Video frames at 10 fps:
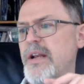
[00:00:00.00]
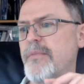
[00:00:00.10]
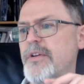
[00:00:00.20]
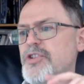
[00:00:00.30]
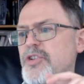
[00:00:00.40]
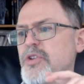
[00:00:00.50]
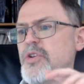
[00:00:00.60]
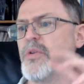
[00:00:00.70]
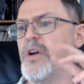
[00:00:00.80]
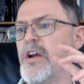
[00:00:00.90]
And I'm going to show
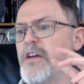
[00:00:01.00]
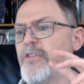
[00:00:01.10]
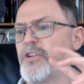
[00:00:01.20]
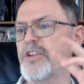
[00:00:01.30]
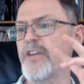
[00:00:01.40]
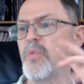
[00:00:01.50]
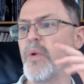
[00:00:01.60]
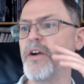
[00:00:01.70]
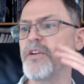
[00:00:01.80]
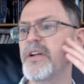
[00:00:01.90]
you first off
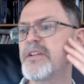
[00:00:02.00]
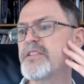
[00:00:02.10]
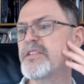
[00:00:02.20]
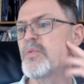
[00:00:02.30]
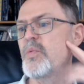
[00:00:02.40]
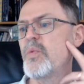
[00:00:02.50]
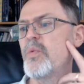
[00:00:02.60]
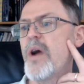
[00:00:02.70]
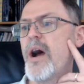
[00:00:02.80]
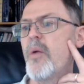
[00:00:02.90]
where does
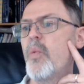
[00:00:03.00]
uh,